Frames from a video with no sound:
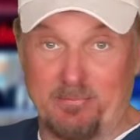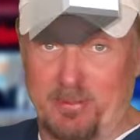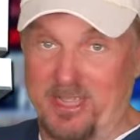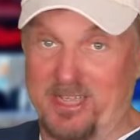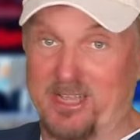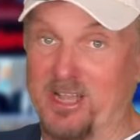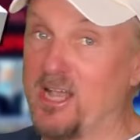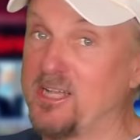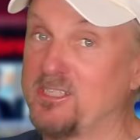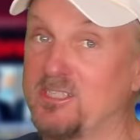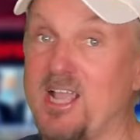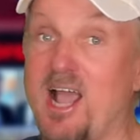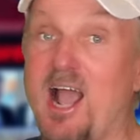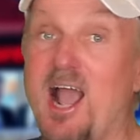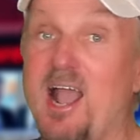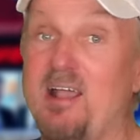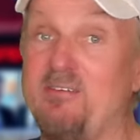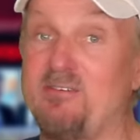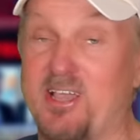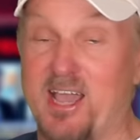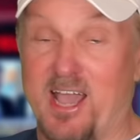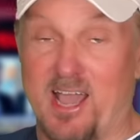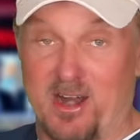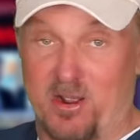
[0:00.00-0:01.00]
because
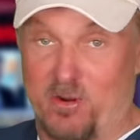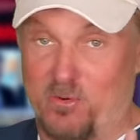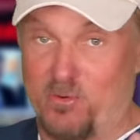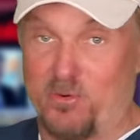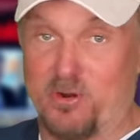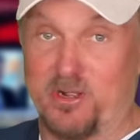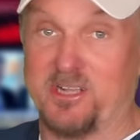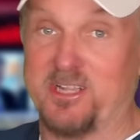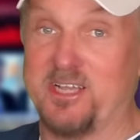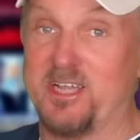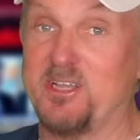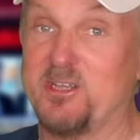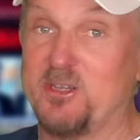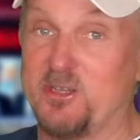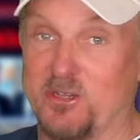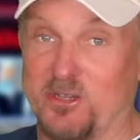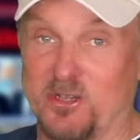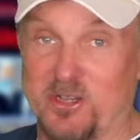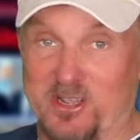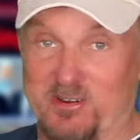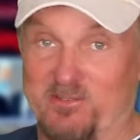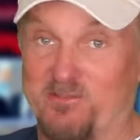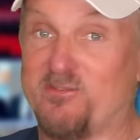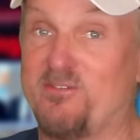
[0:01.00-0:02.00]
I've got a really
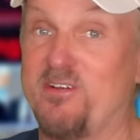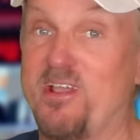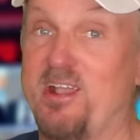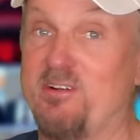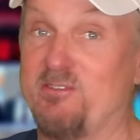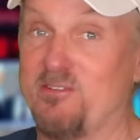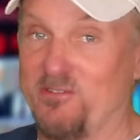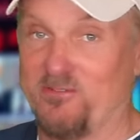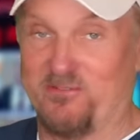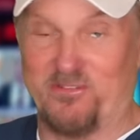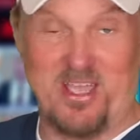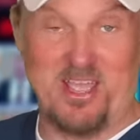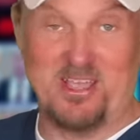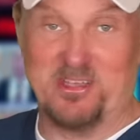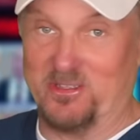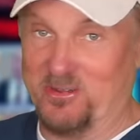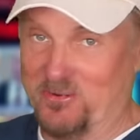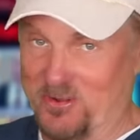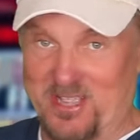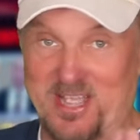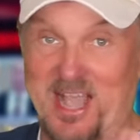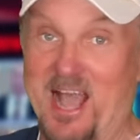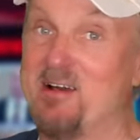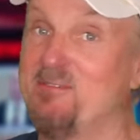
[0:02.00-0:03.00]
good favorite fake of the
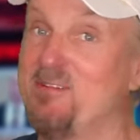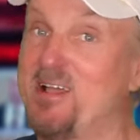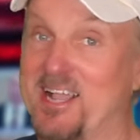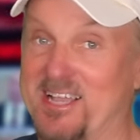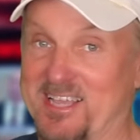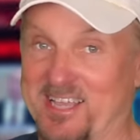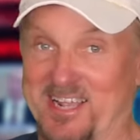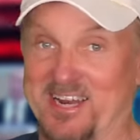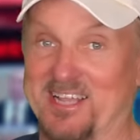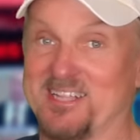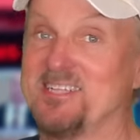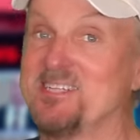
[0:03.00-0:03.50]
week. I'm not kidding.